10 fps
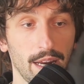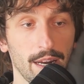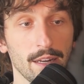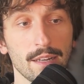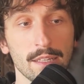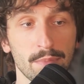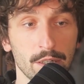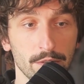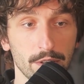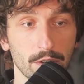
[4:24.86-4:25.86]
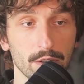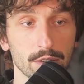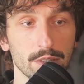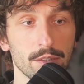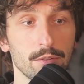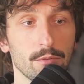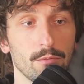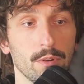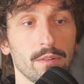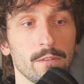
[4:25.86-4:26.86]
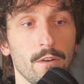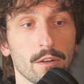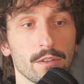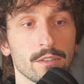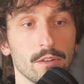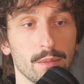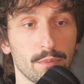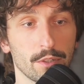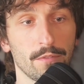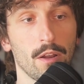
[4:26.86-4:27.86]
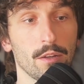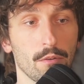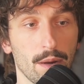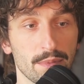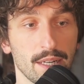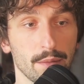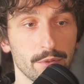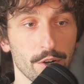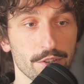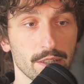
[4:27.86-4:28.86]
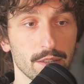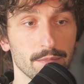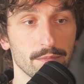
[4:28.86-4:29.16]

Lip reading: In that part of the course, we will focus on the portfolio website project.